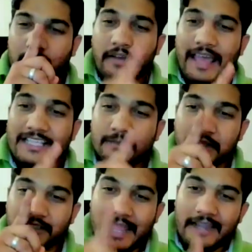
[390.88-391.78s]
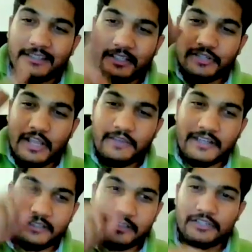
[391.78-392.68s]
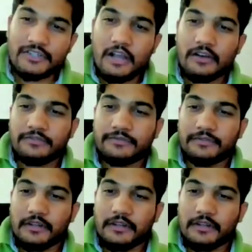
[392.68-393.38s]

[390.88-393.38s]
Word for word: Now, as per that dasha, where the dasha of